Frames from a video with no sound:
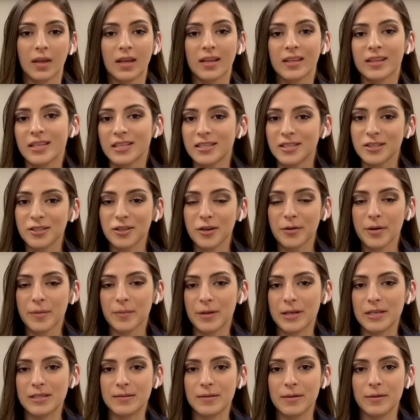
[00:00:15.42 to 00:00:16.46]
This is a
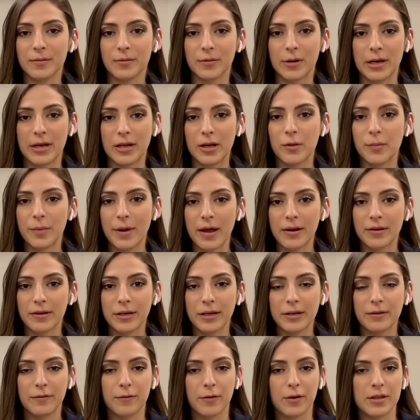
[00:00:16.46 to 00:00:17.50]
replacement radio
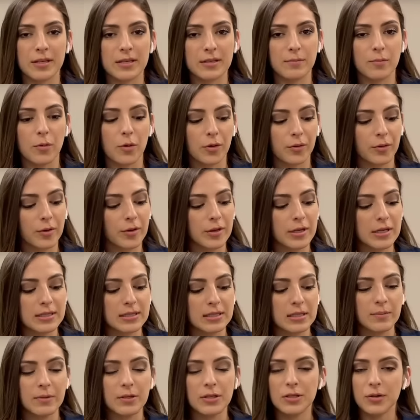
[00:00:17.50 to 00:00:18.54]
battery for the Motorola
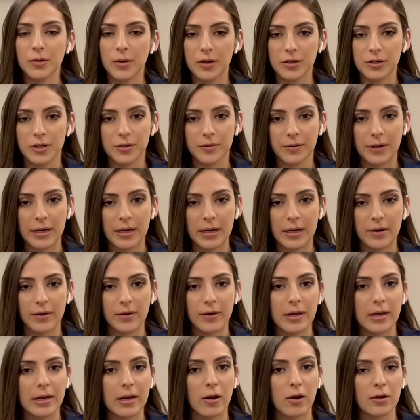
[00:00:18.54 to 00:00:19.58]
CP200 radio,
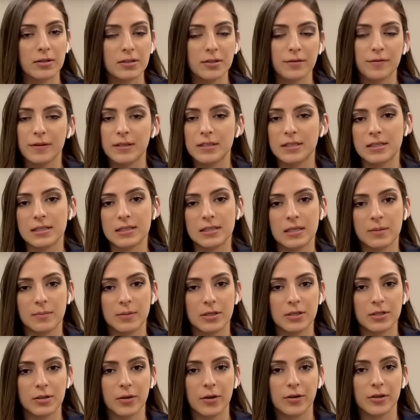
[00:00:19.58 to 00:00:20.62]
and it also fits the
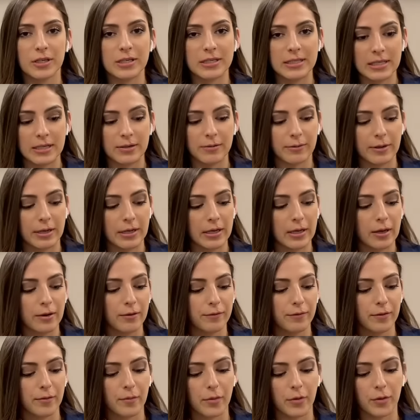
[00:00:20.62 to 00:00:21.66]
CP200D
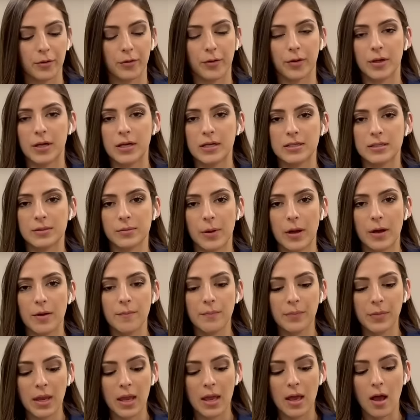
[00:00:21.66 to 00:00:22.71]
radio from Motorola as
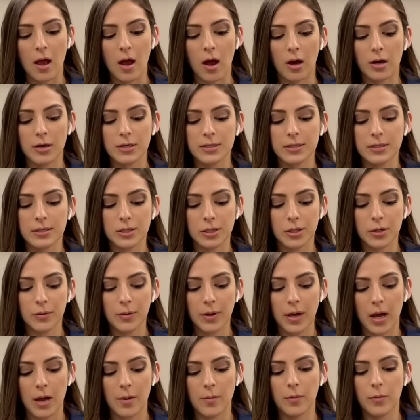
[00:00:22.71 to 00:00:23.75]
well. Ours do
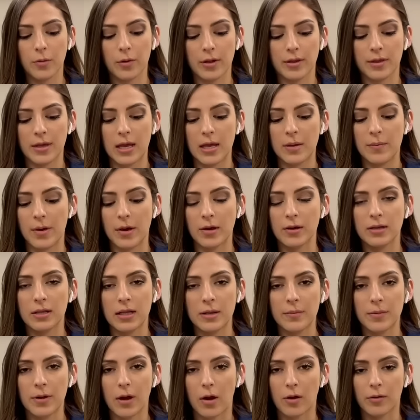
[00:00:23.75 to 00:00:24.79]
come with a belt
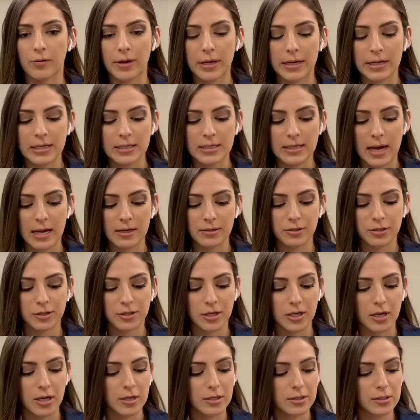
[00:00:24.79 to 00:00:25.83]
clip already
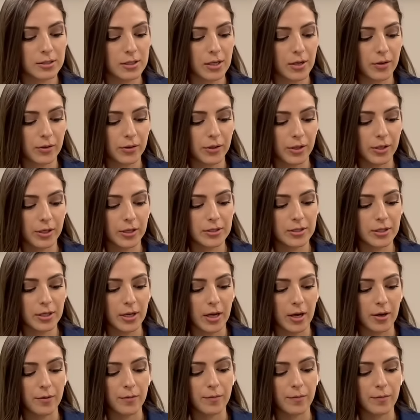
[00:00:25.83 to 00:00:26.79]
attached, so you're good to go.